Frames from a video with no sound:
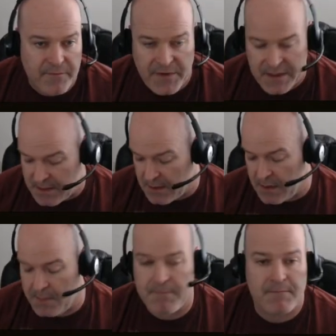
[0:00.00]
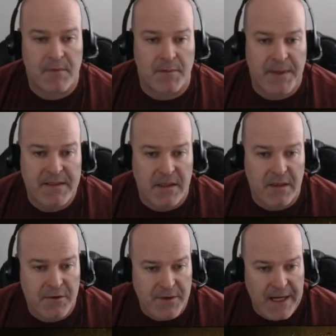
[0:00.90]
fixing up, or
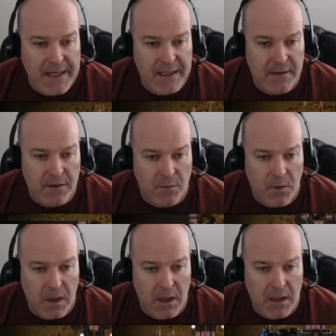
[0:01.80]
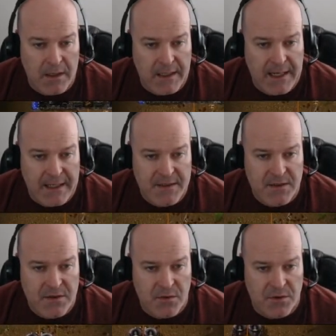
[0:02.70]
basically creating the raw gas
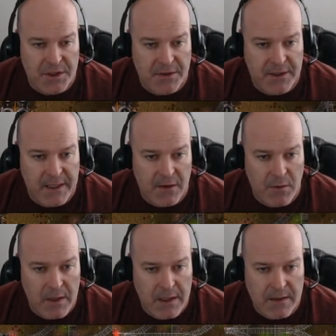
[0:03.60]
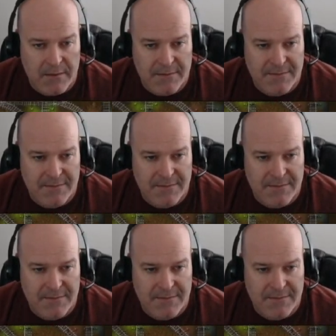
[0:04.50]
storage area. Get out of the way!